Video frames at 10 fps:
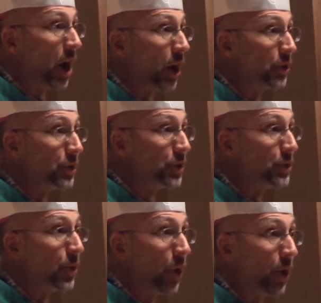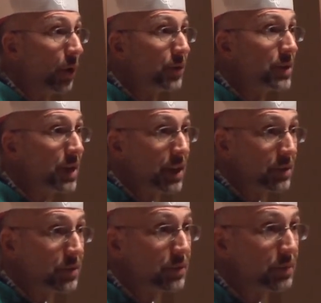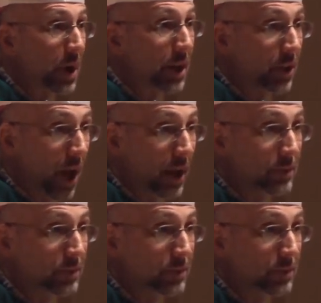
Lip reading: honor you all the days of my life.